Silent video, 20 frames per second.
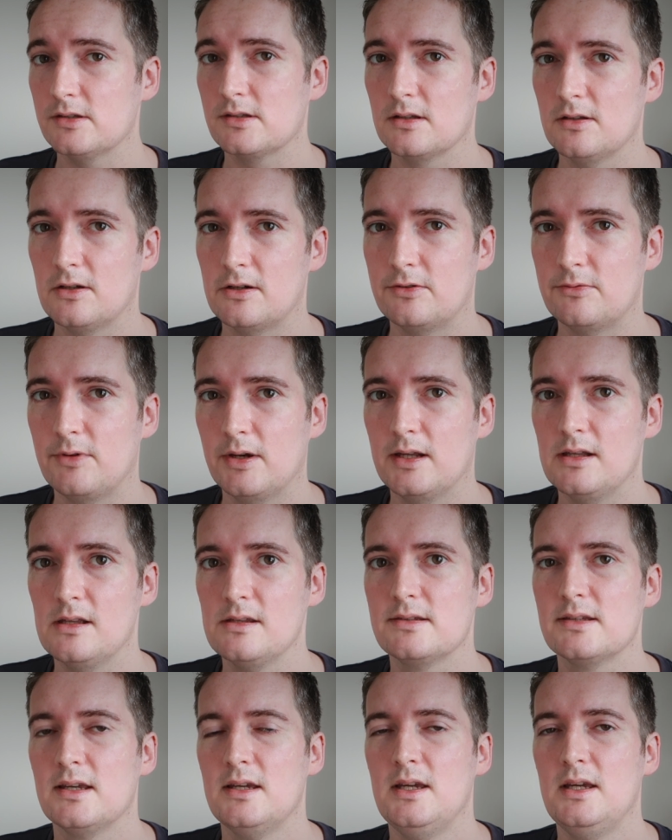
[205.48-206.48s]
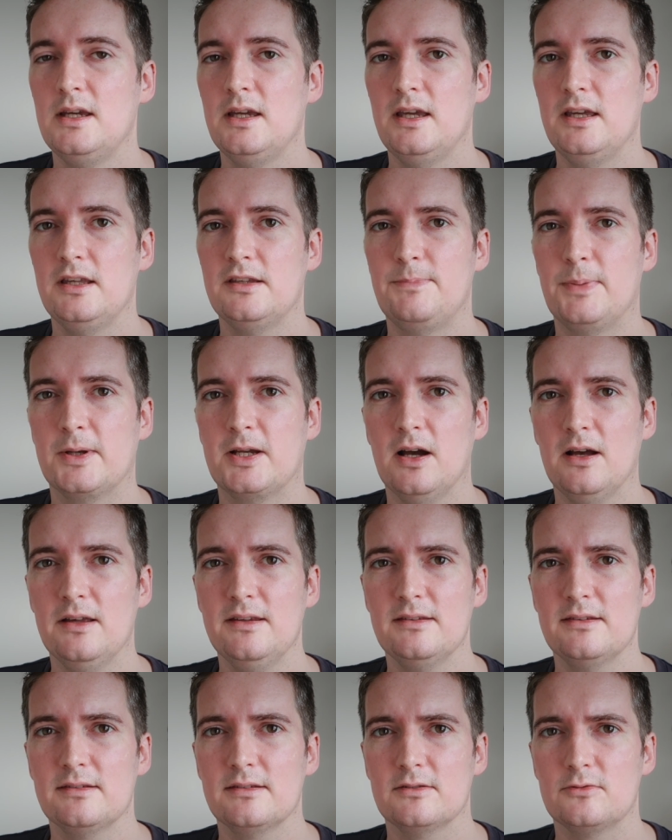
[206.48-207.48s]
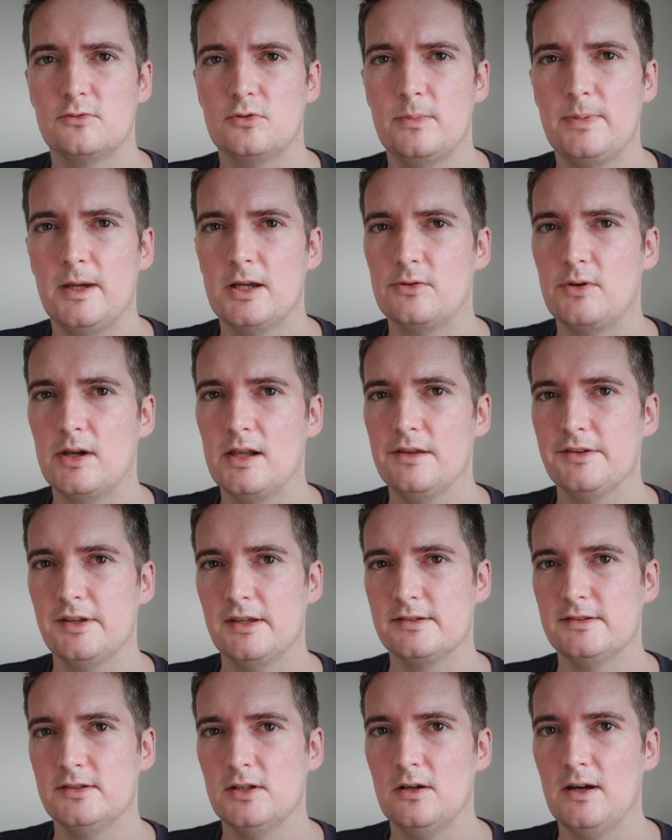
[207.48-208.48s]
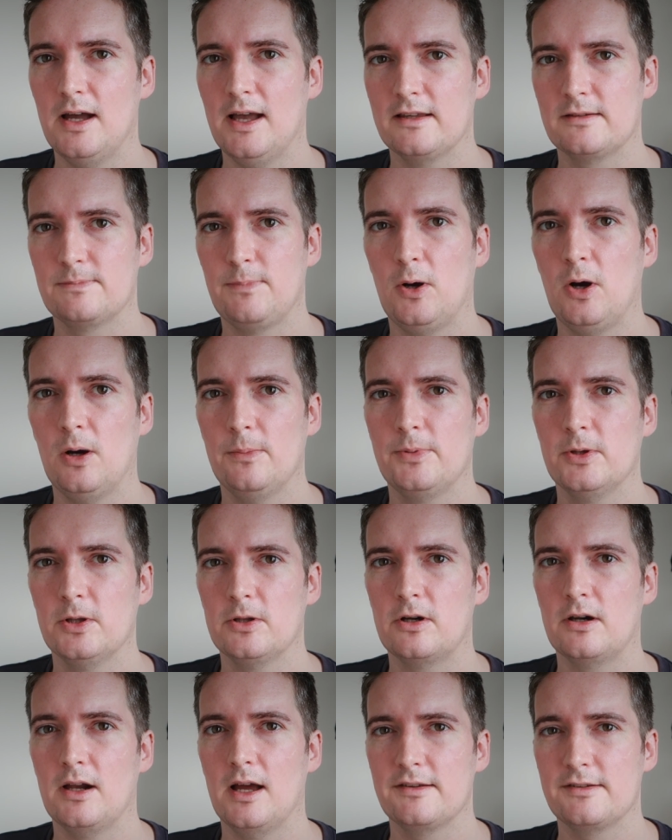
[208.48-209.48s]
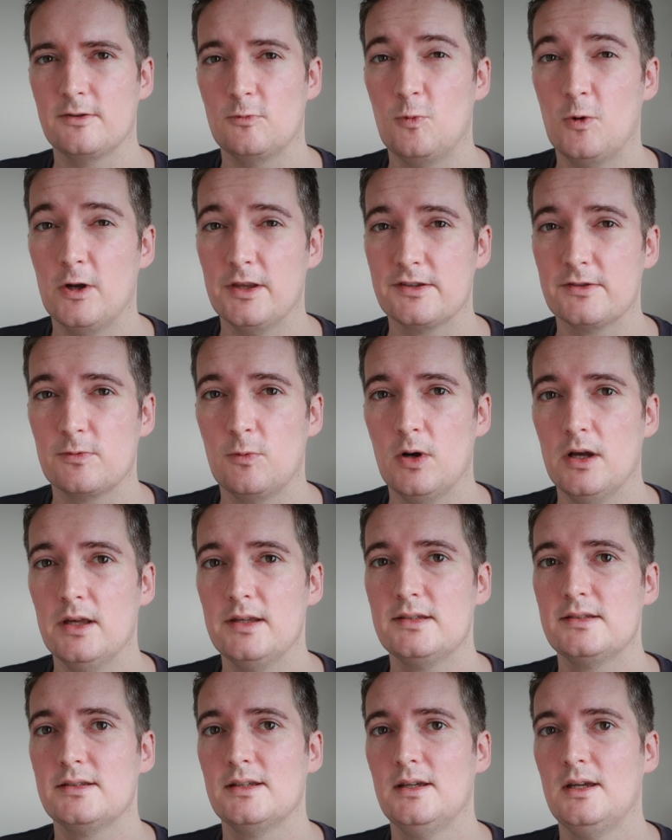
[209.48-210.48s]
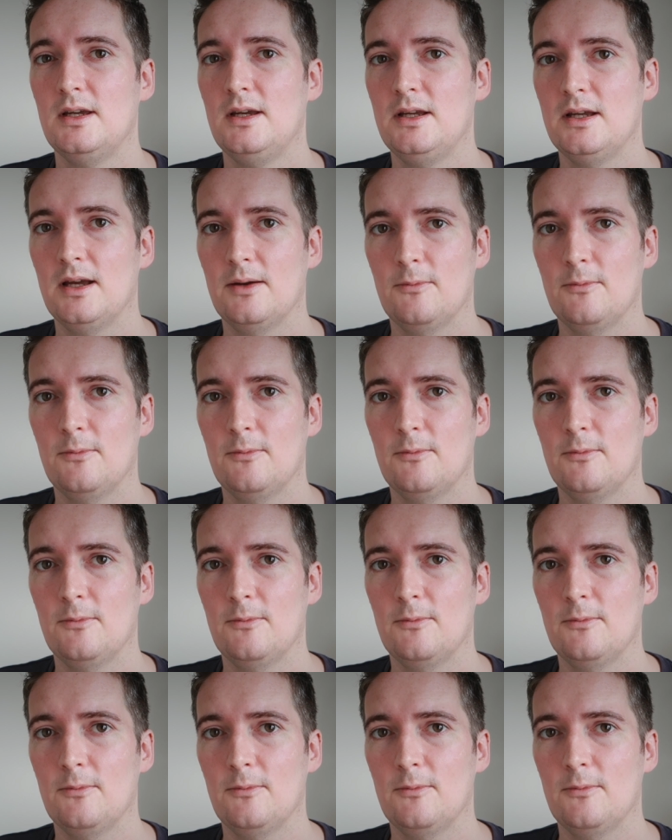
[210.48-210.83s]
not to learn Rails is because Ruby on Rails is not as popular as it once was.